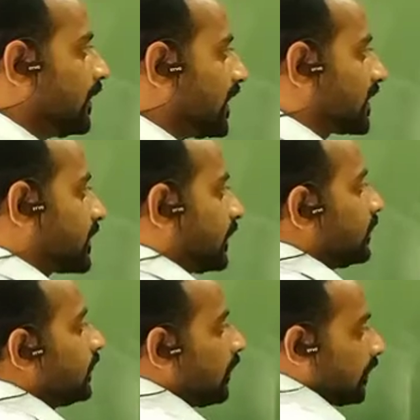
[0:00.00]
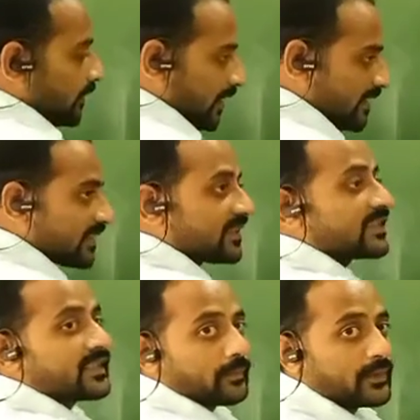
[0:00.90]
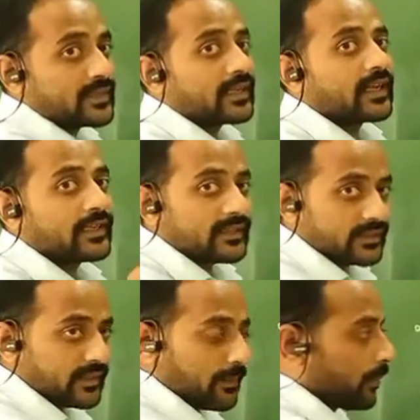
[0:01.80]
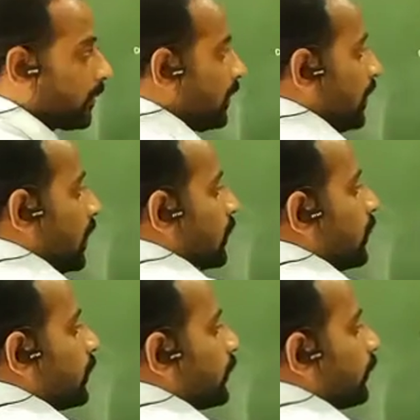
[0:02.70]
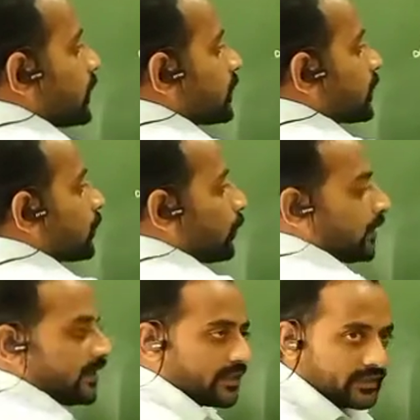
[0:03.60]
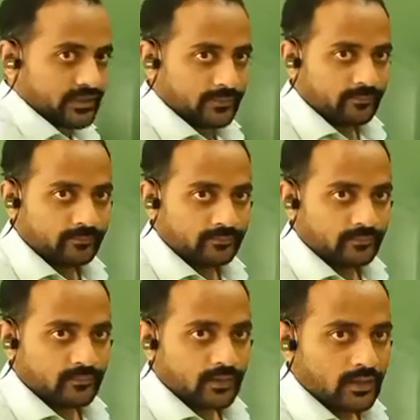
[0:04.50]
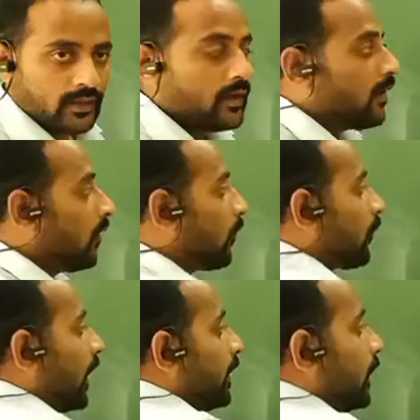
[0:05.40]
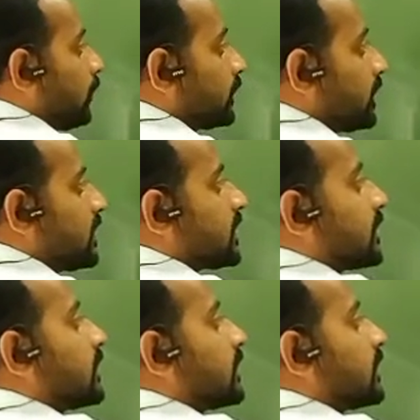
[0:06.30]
Next step, second step. Go to first 2 digits. Find out this